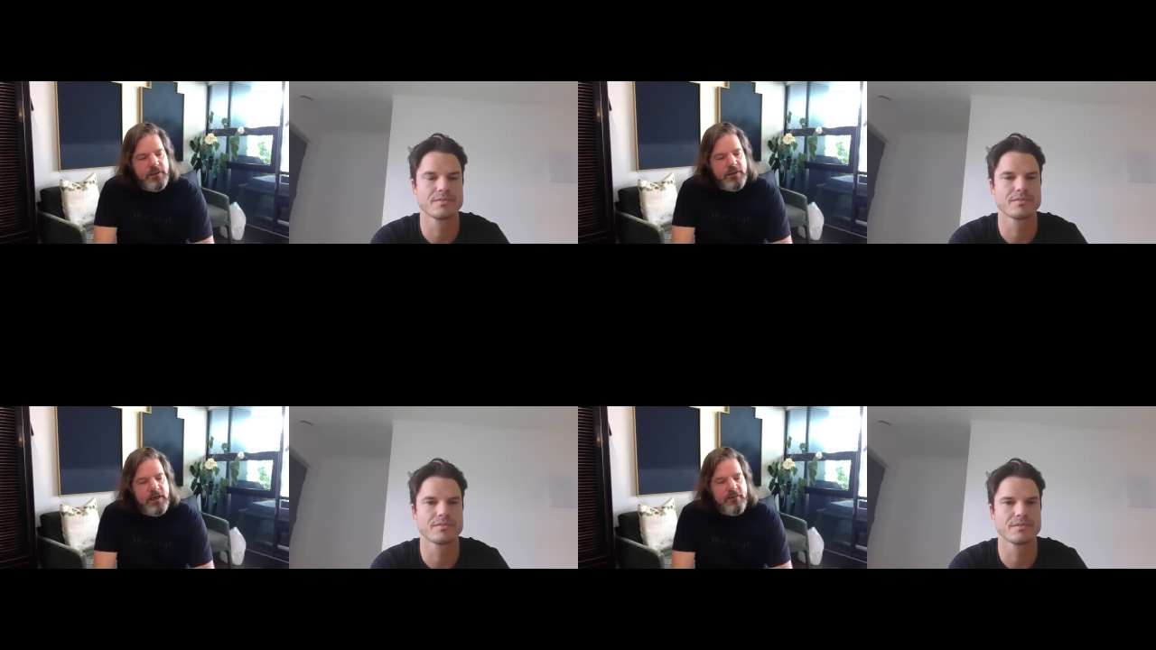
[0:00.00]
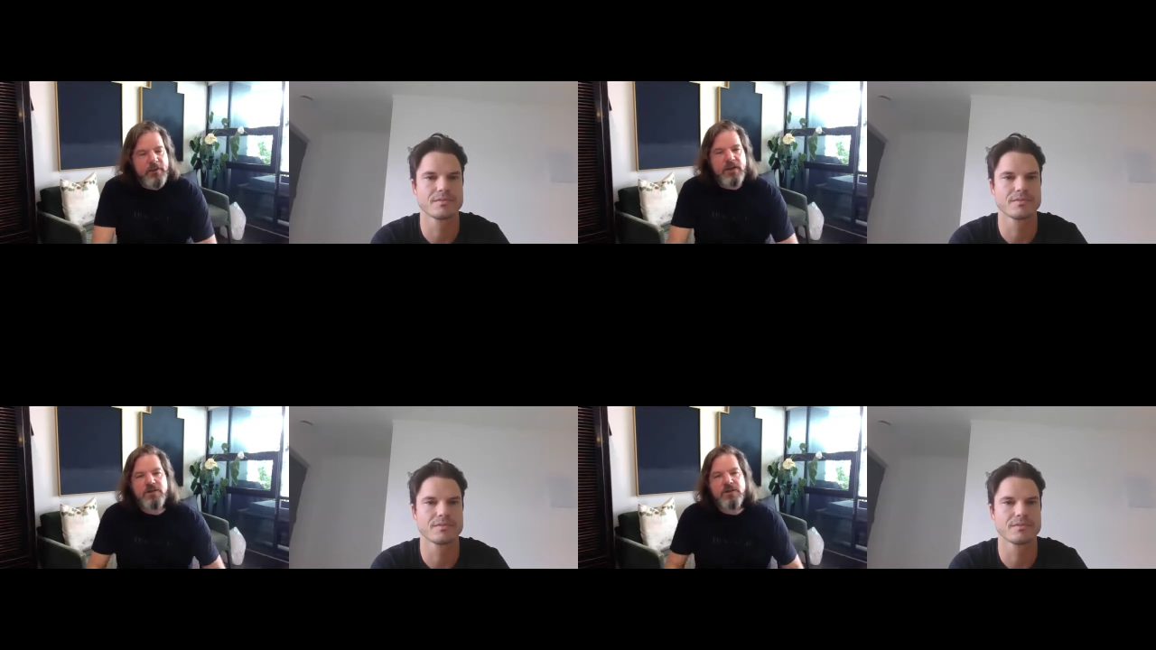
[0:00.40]
Speaker 1: um,
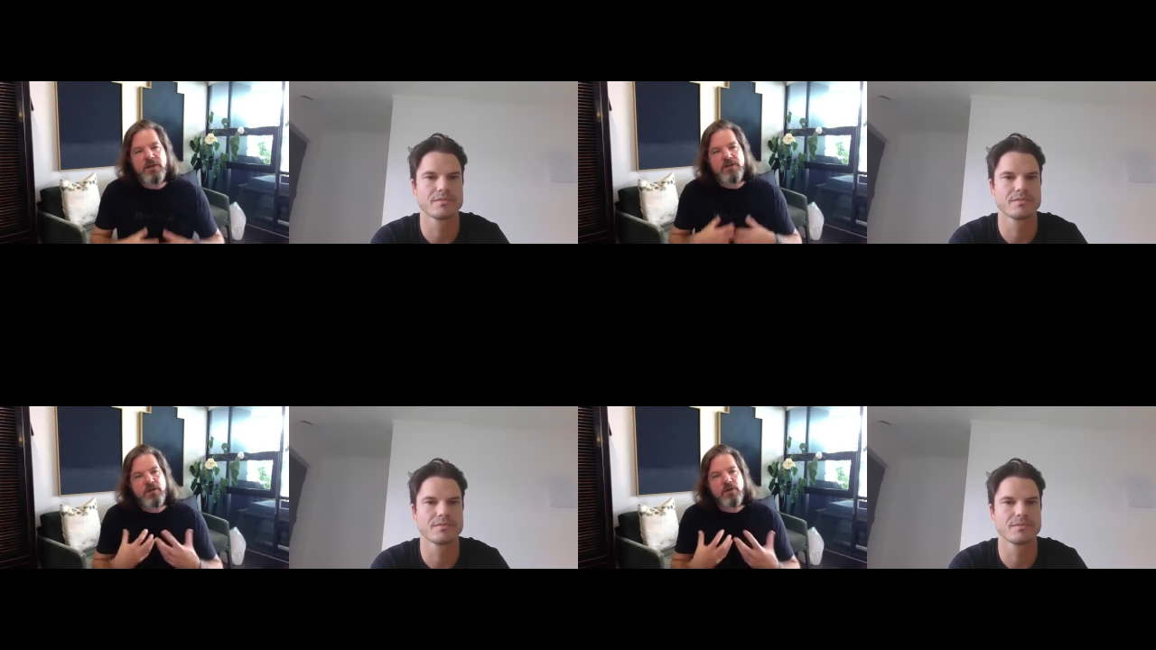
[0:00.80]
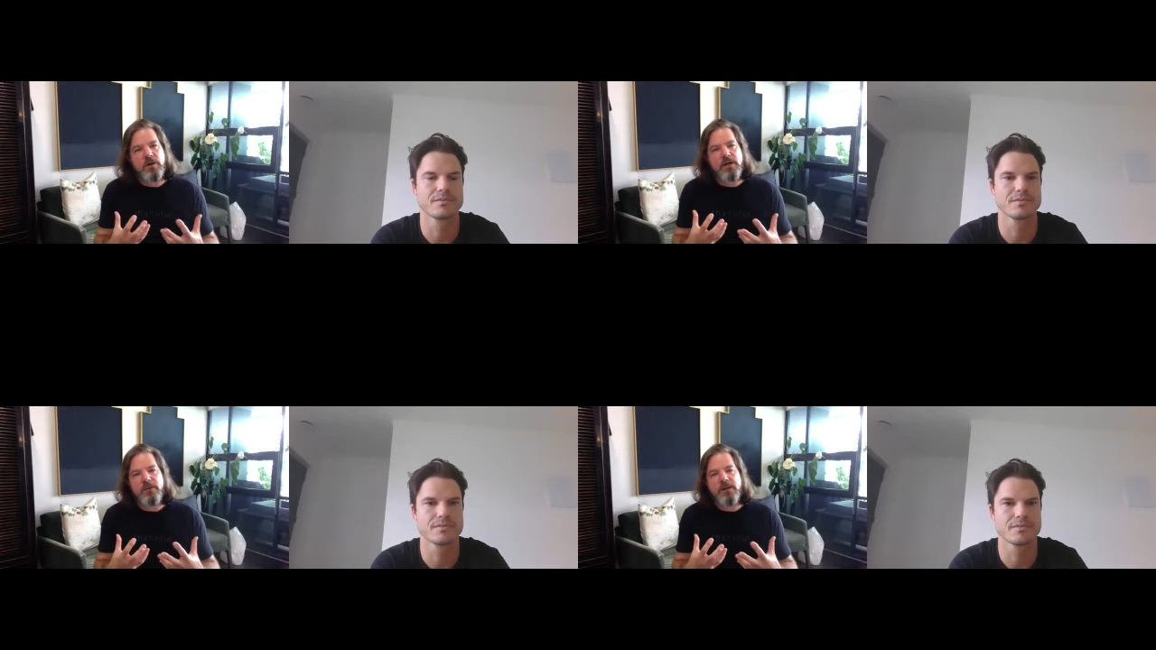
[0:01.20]
it's, it's
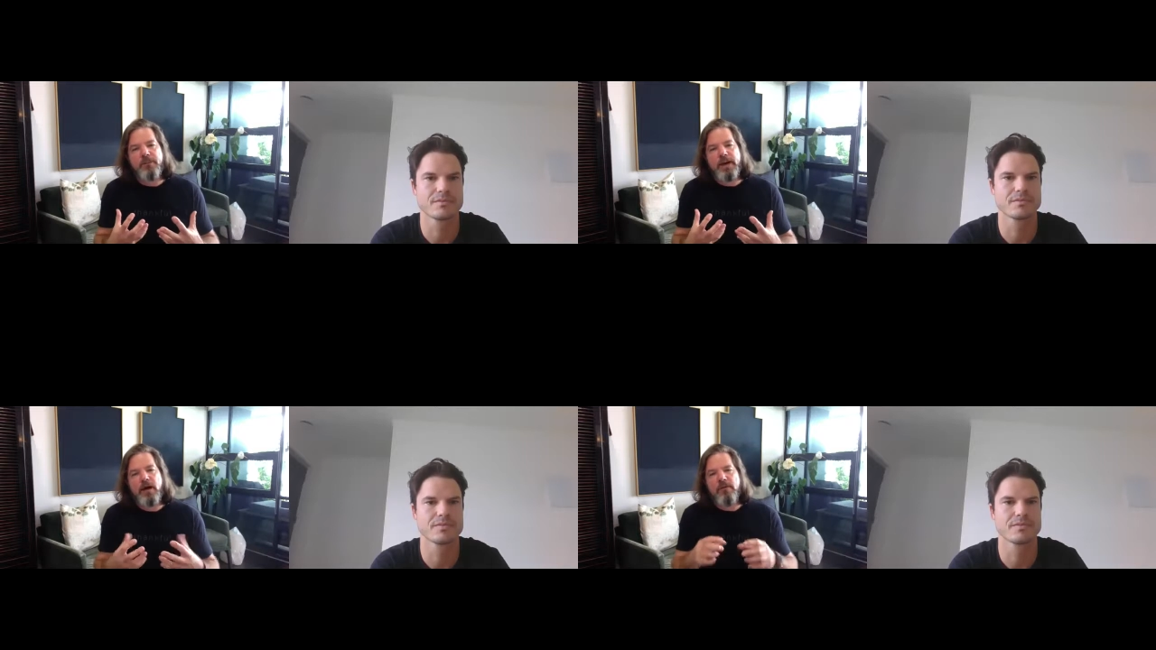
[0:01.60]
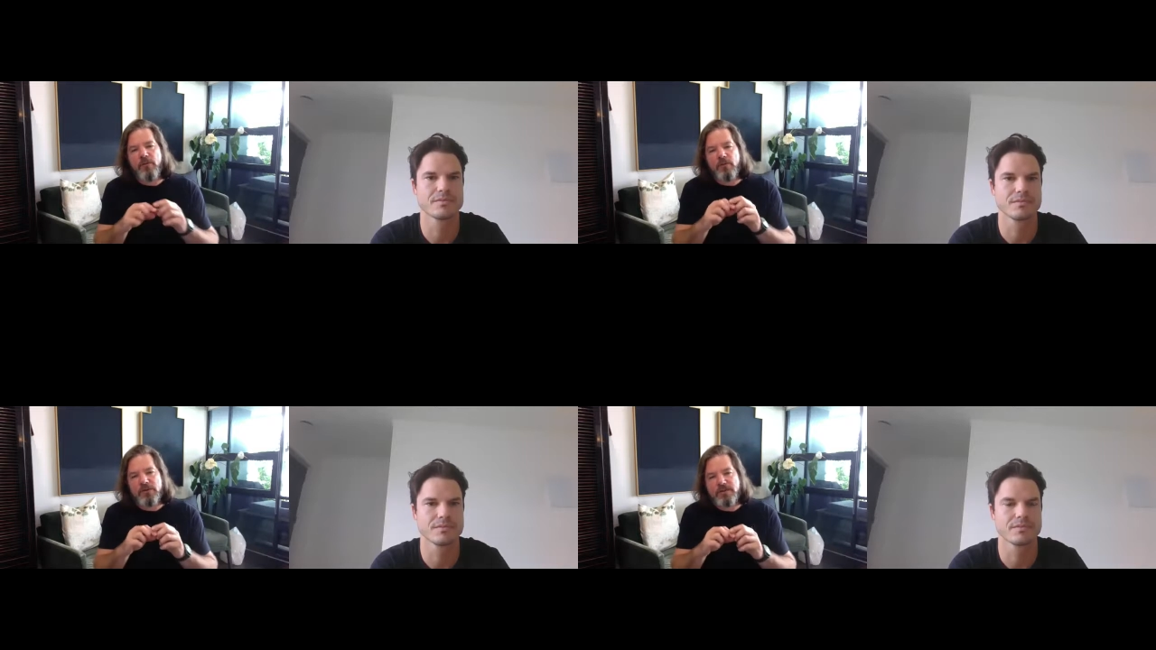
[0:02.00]
incredibly
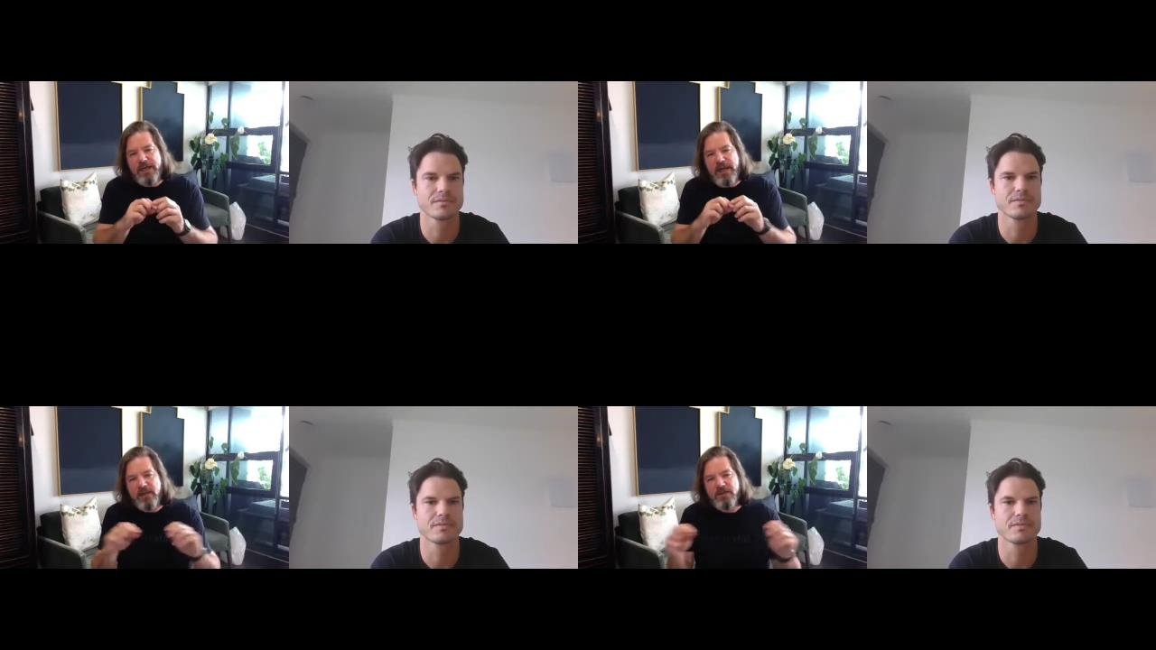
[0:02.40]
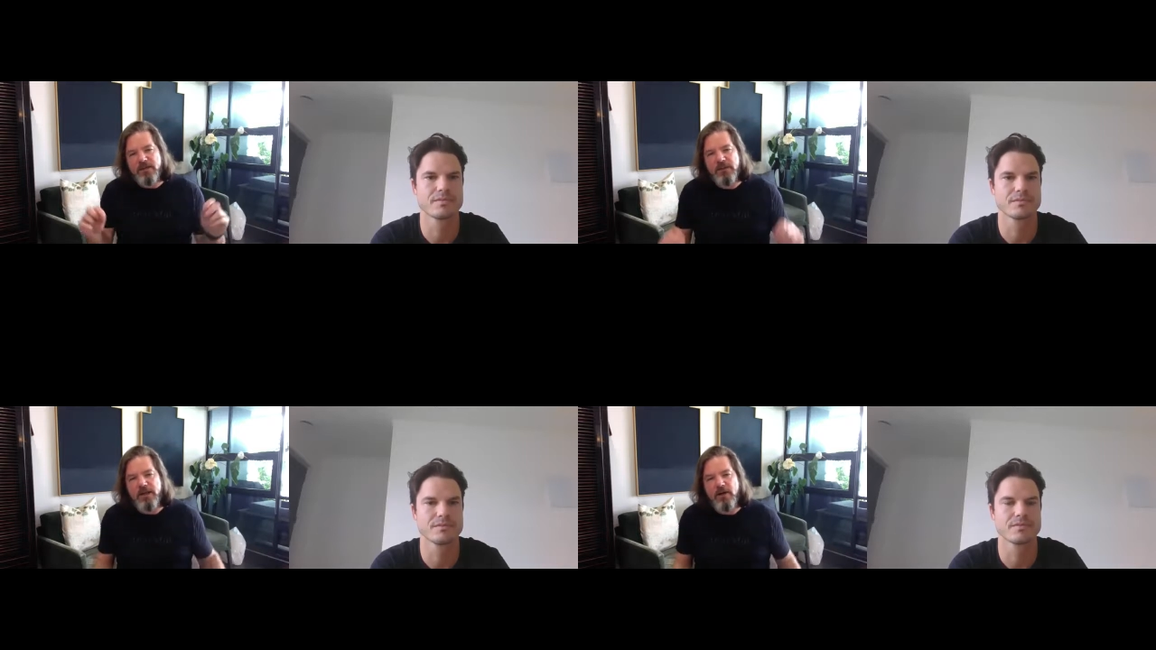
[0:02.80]
powerful to see our
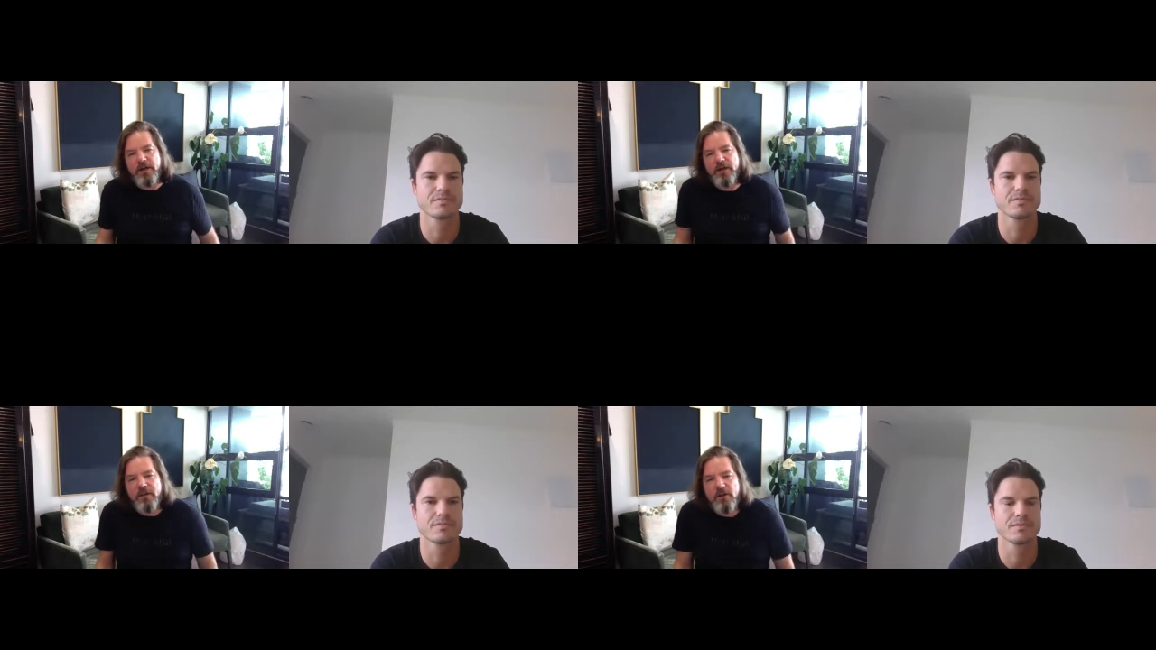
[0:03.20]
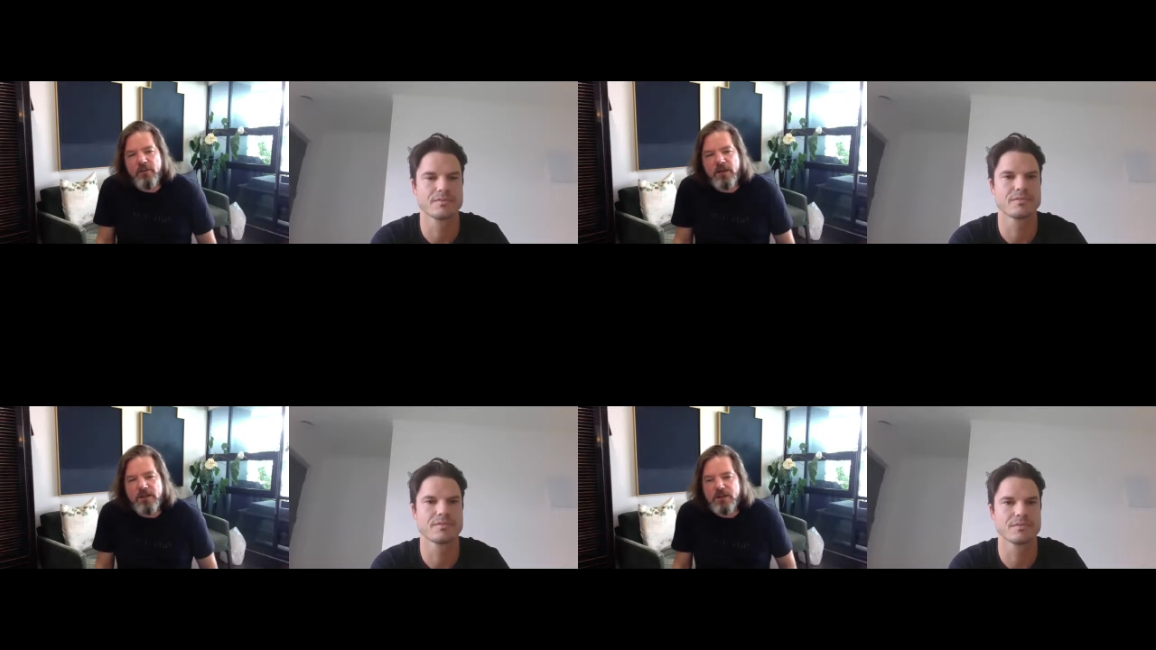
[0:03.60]
similarity in the
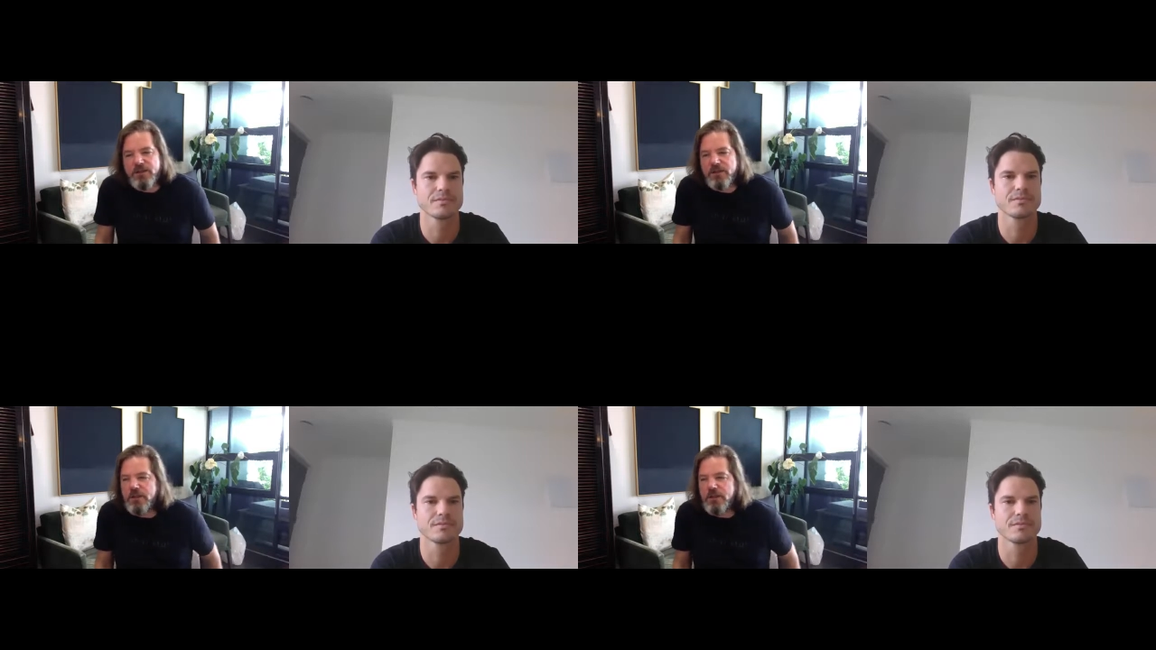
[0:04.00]
human condition.